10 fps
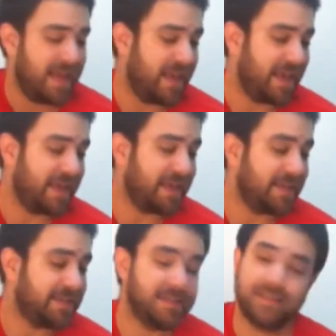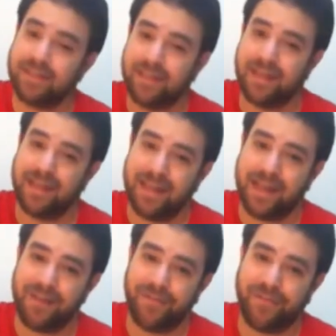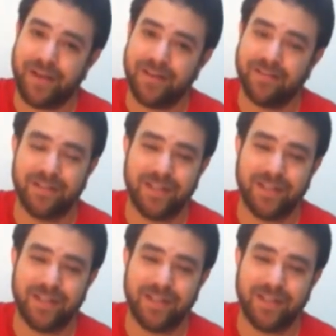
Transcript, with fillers: And have fun,